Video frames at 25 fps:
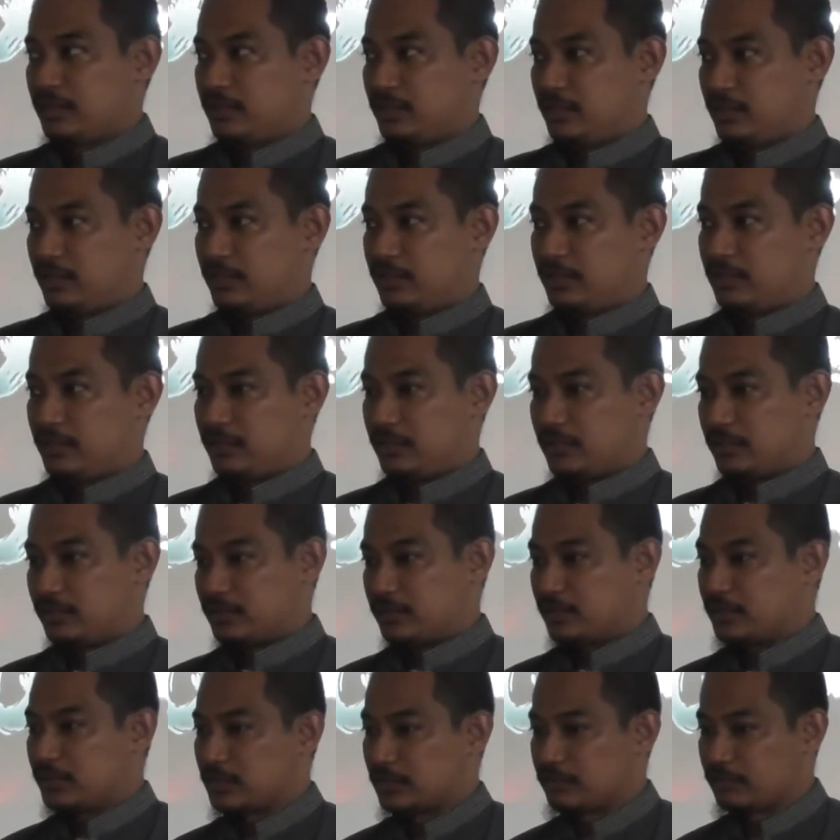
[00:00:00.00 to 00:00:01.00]
in
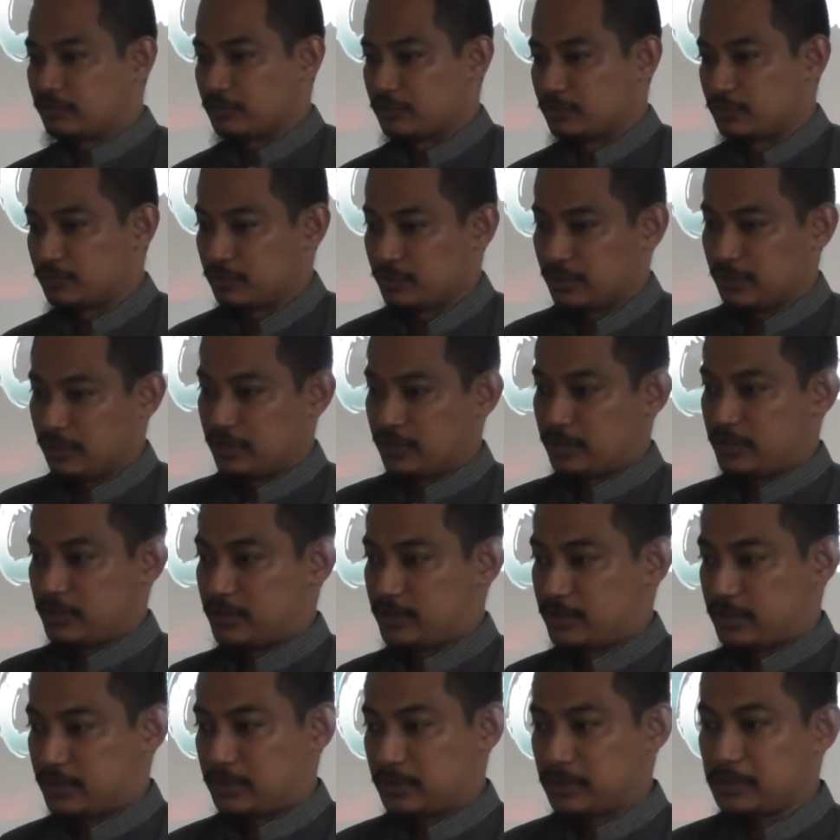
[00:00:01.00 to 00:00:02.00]
literature review
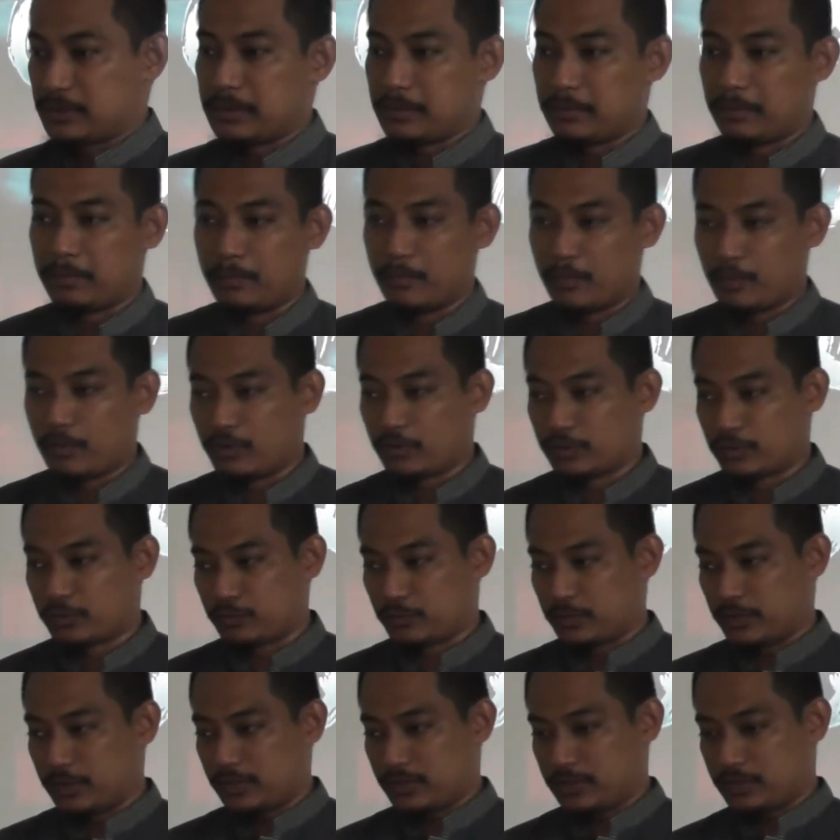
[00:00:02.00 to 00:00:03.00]
is more
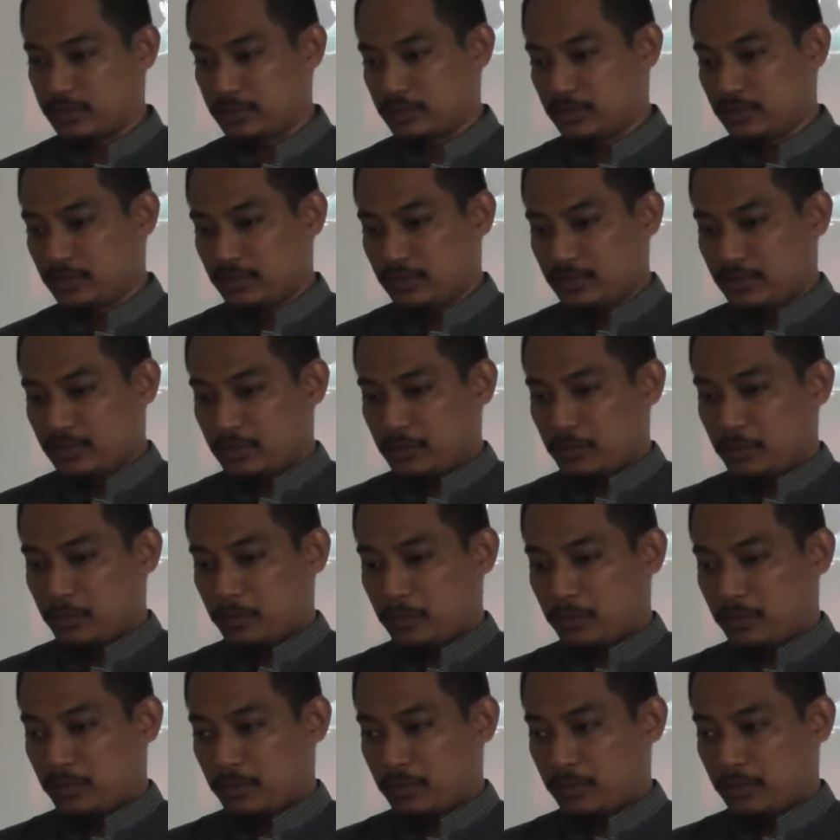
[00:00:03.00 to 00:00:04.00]
towards
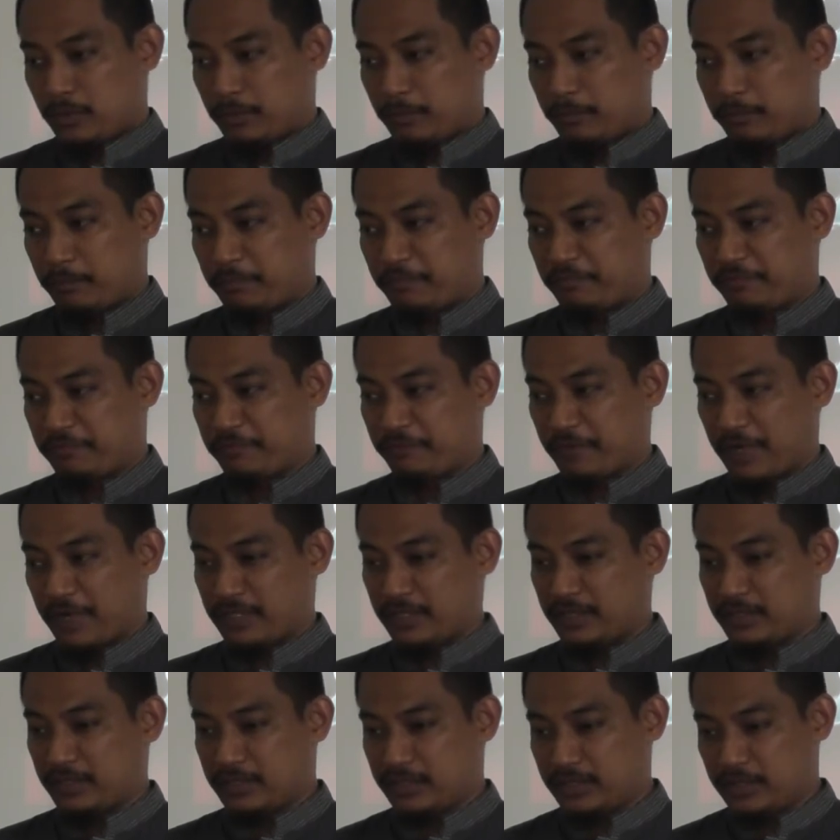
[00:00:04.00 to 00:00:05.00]

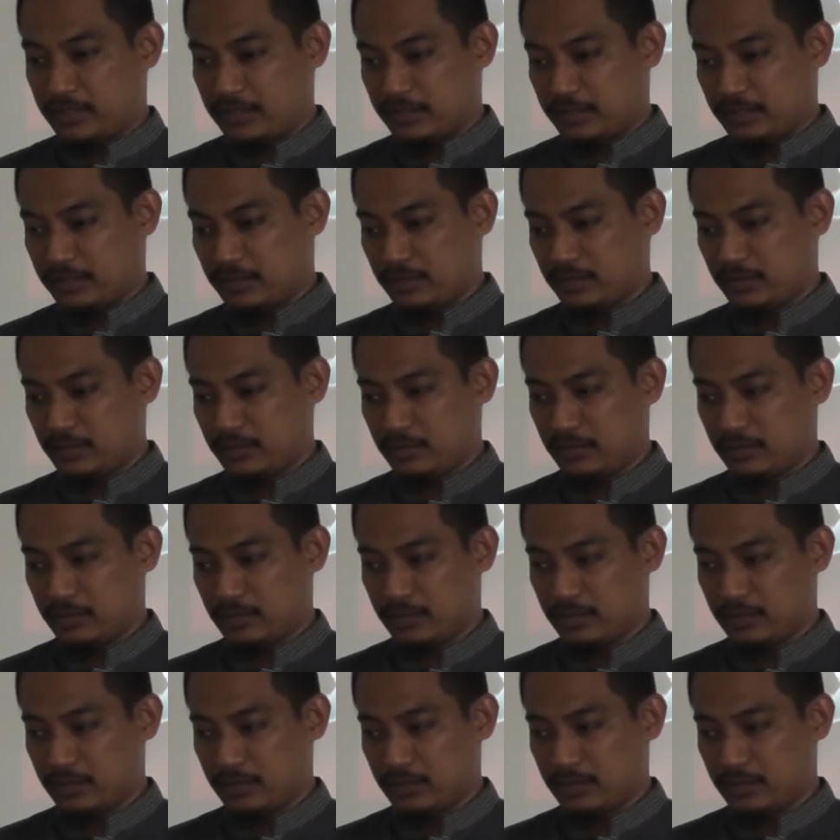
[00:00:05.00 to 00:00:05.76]
finding